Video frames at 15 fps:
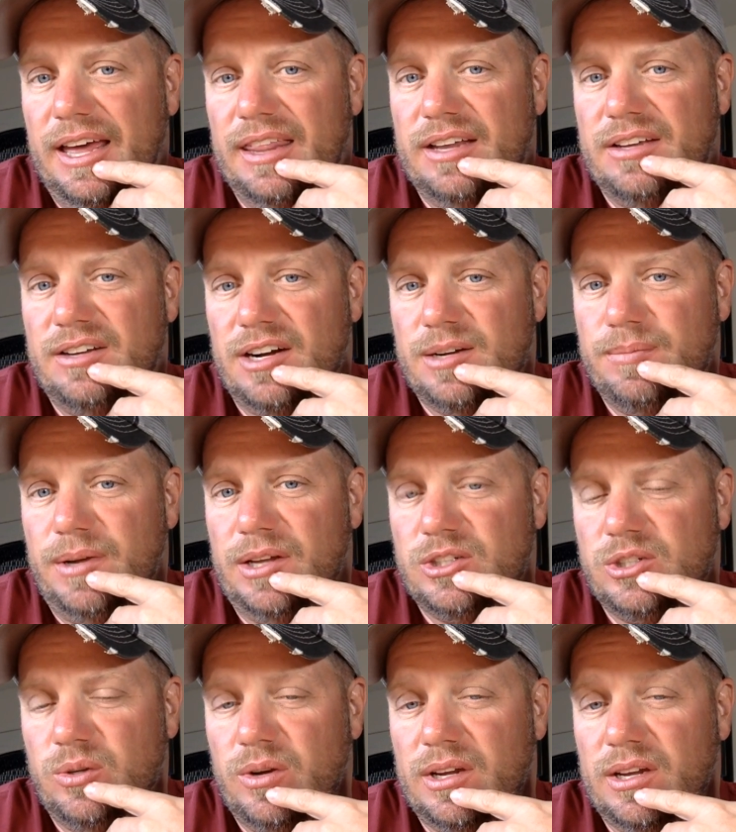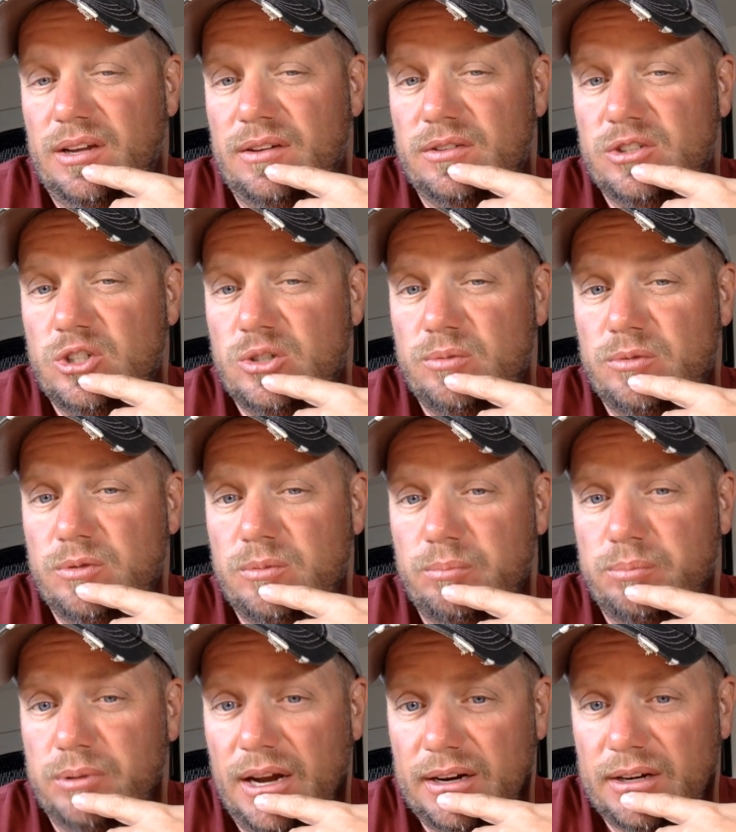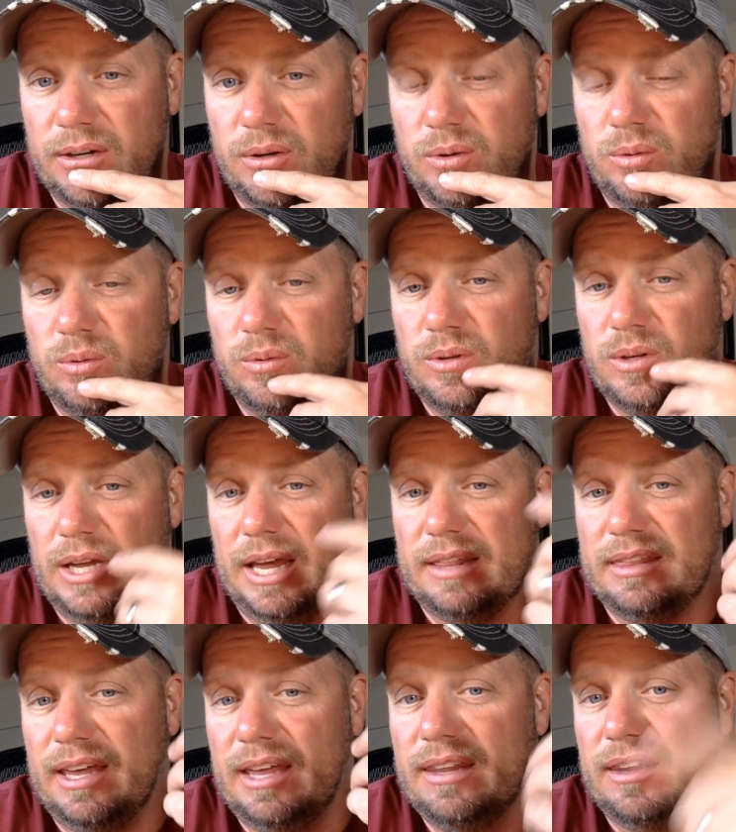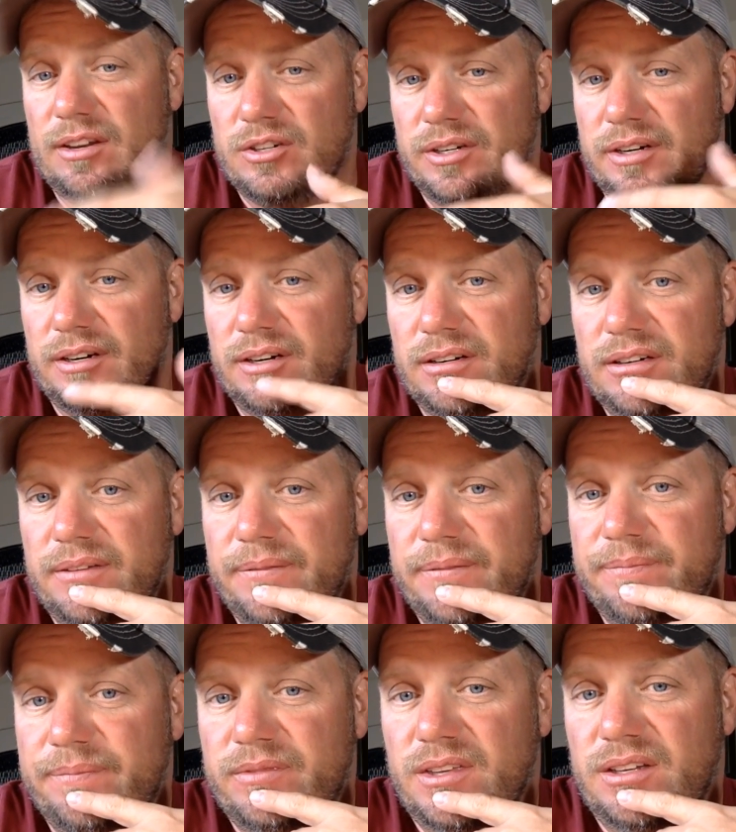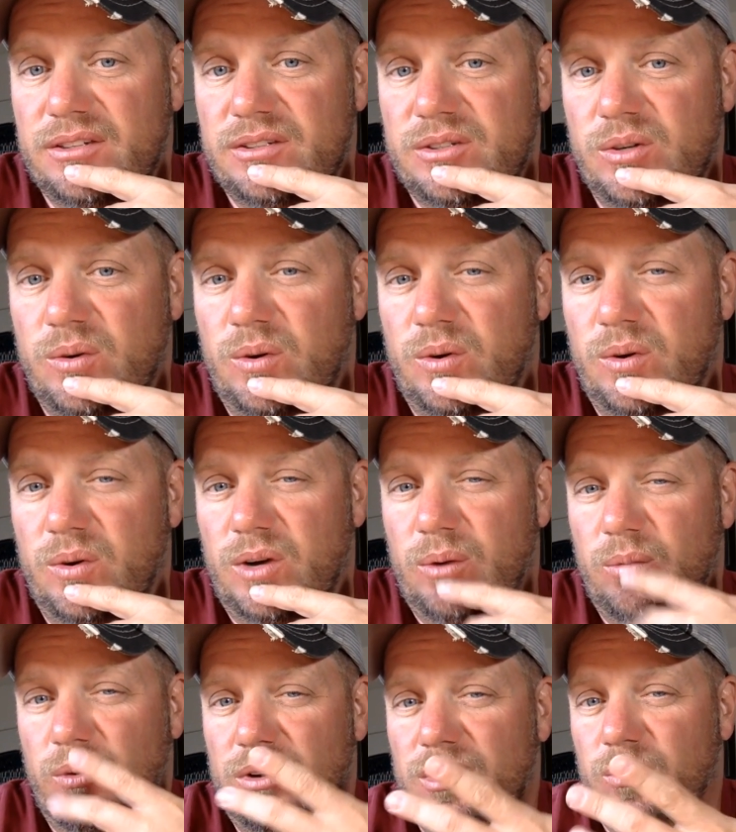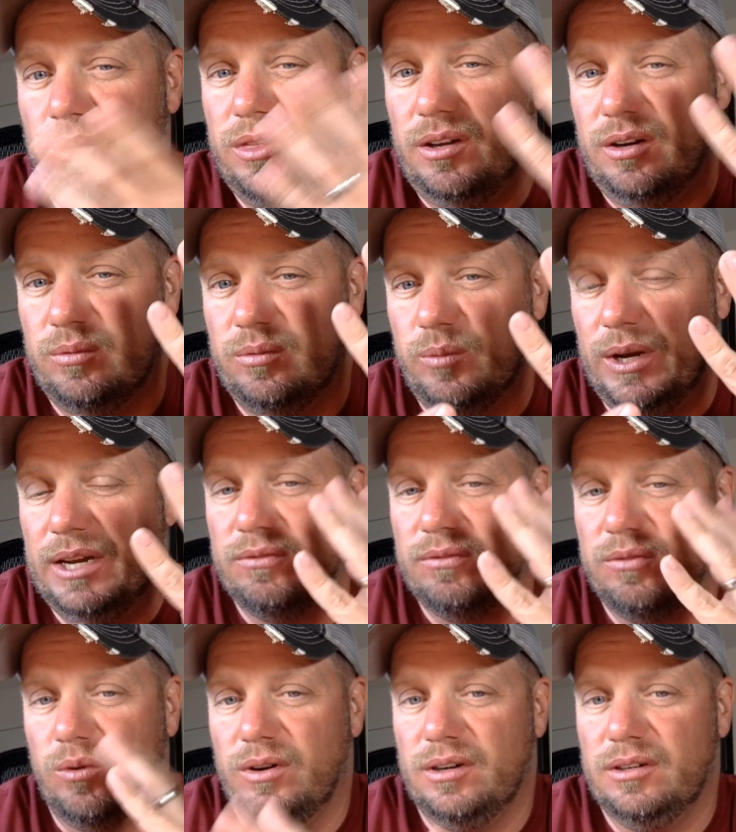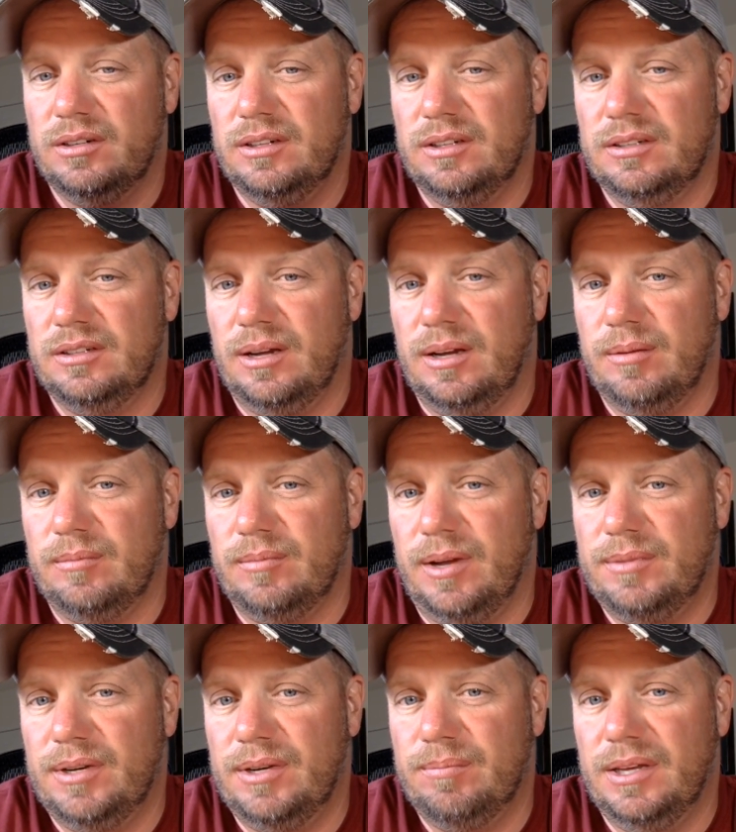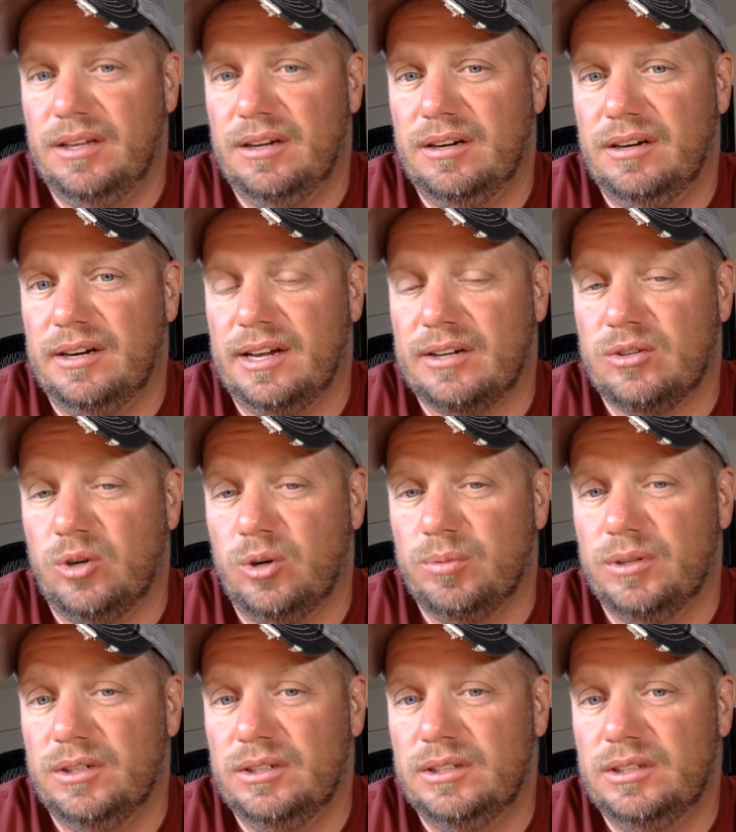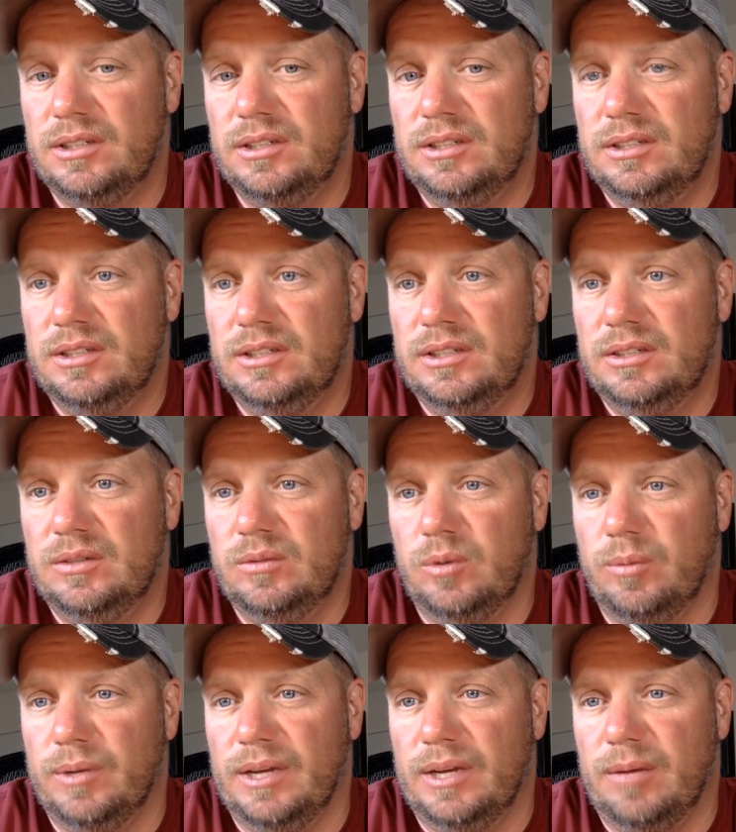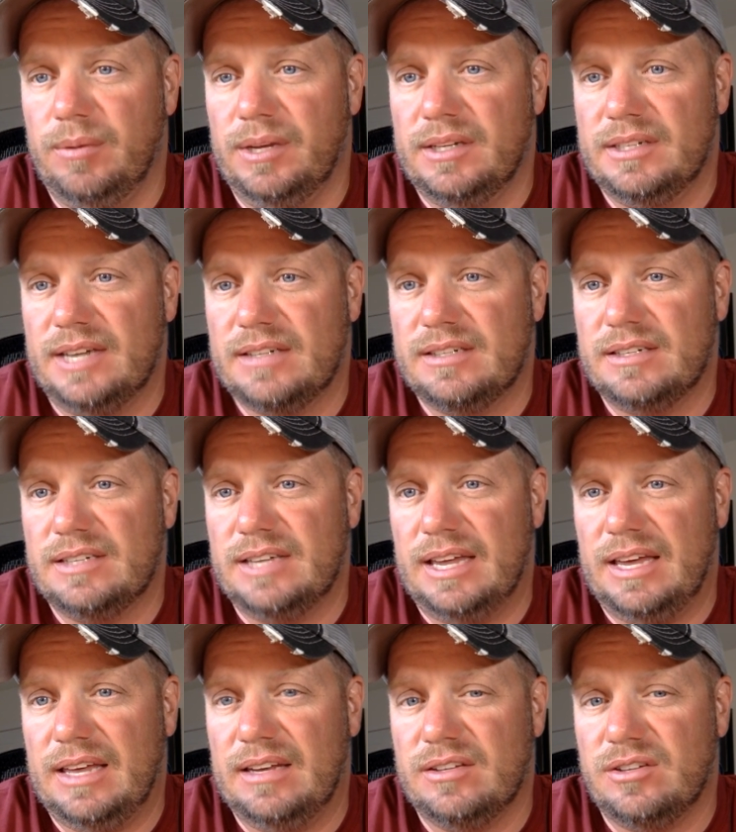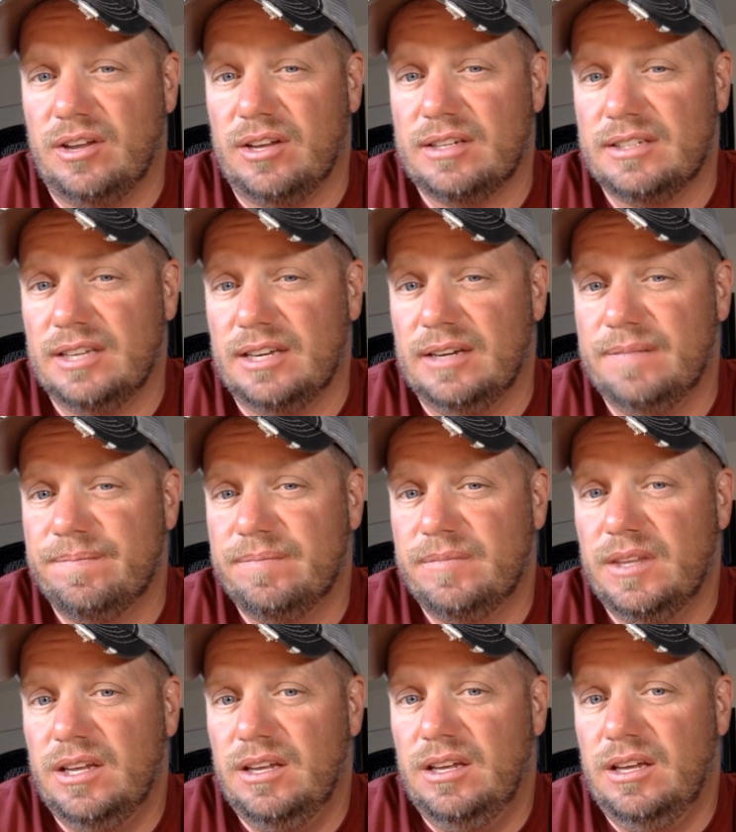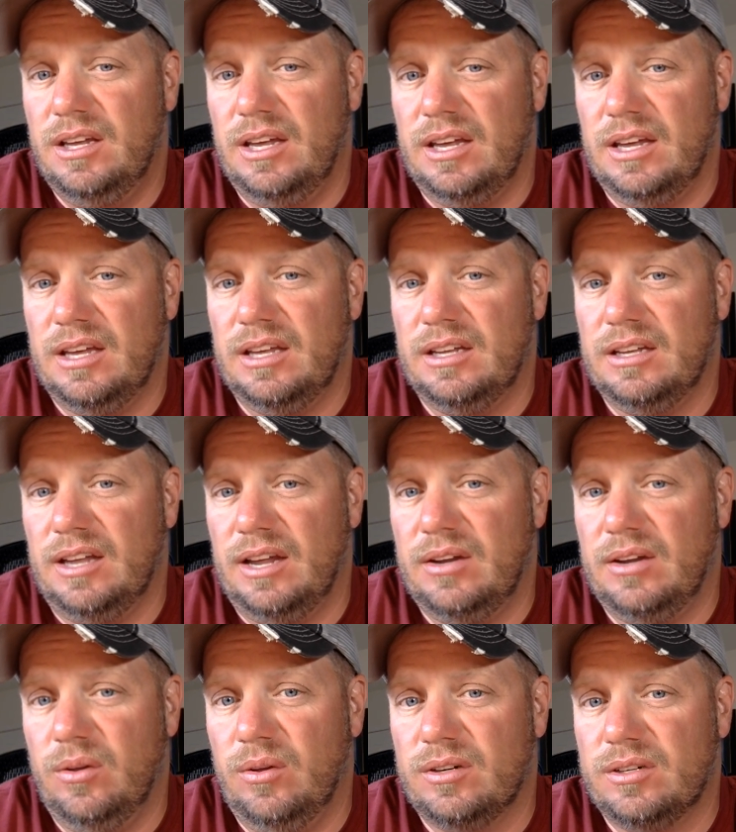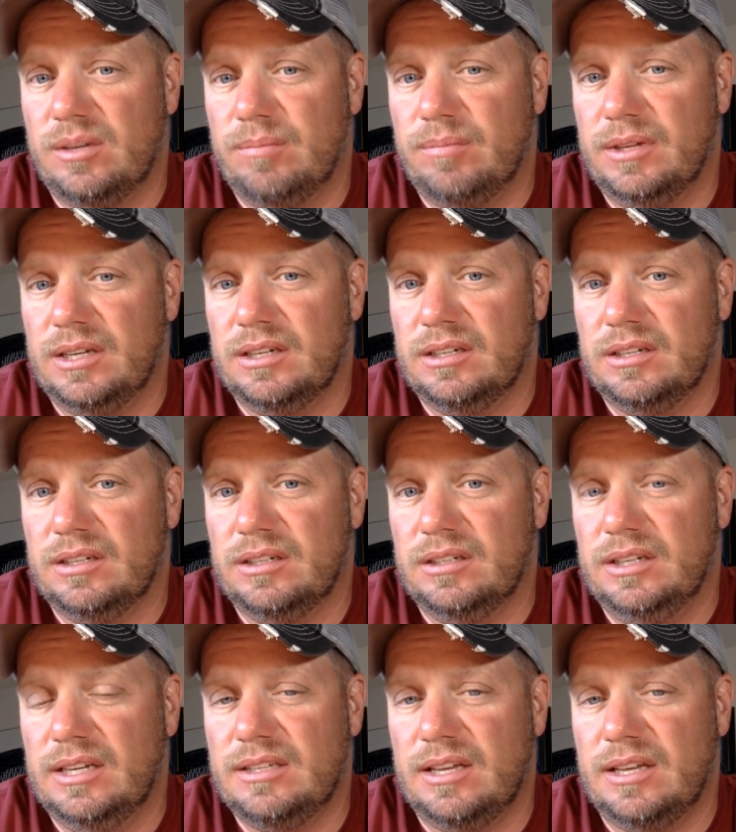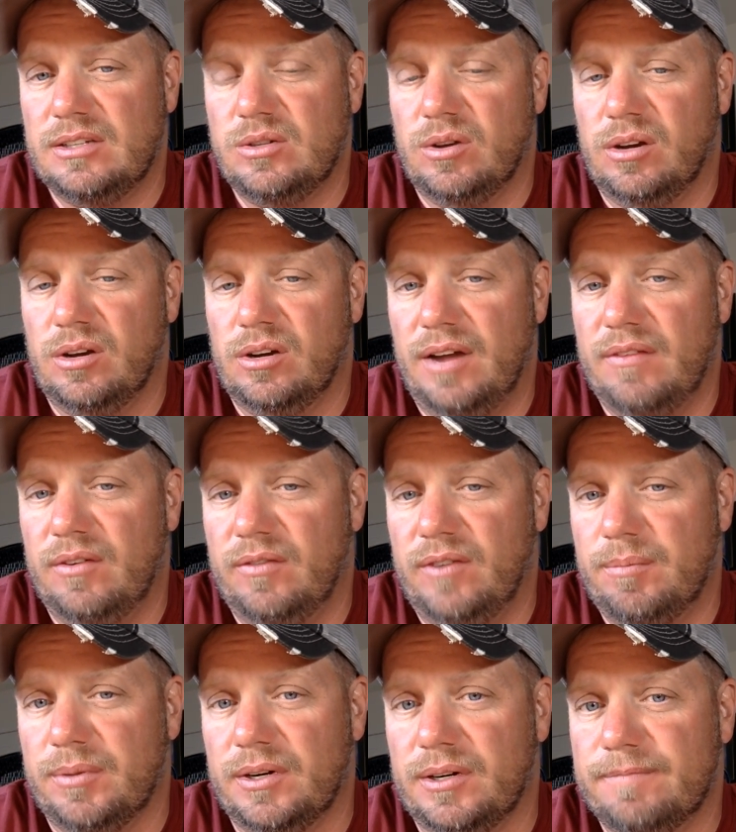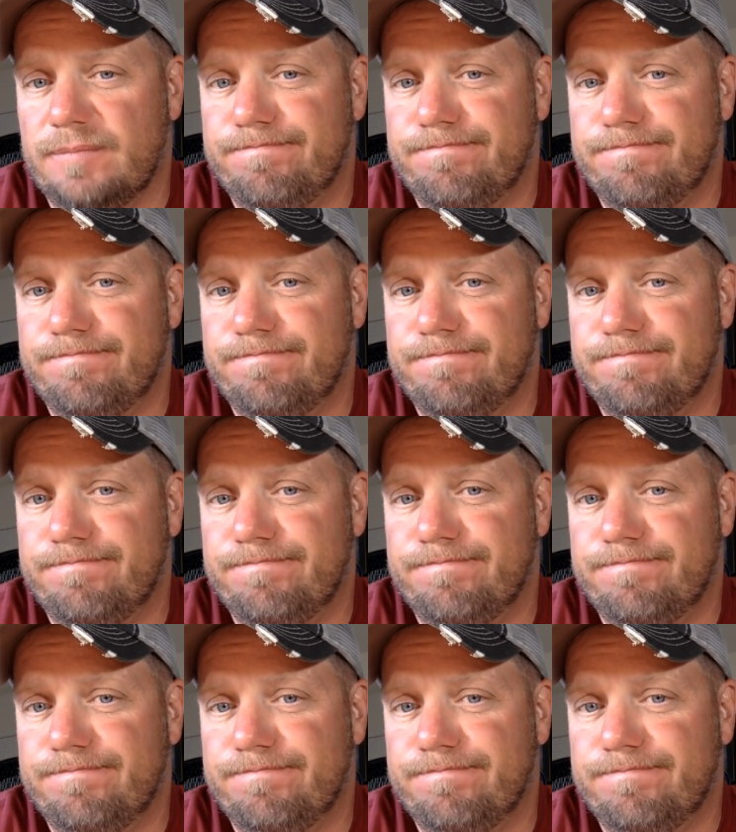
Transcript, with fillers: they talked about showing a Bronco at the end of this year. So I wonder what they're waiting for. I'm going to be there in October. I'll be in Texas and in Salt Lake City, and I know there's something Nissan's doing to drive November.